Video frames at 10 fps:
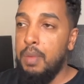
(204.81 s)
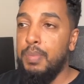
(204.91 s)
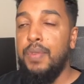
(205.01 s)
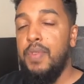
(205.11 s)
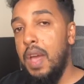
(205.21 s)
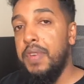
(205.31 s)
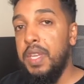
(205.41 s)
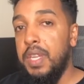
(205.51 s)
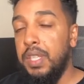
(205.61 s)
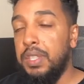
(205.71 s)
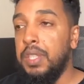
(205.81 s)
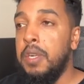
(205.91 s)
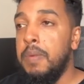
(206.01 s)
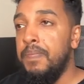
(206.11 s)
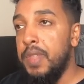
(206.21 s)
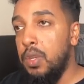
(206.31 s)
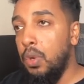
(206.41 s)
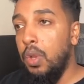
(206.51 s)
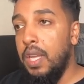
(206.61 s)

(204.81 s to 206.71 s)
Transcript: But if you have a yield, you call that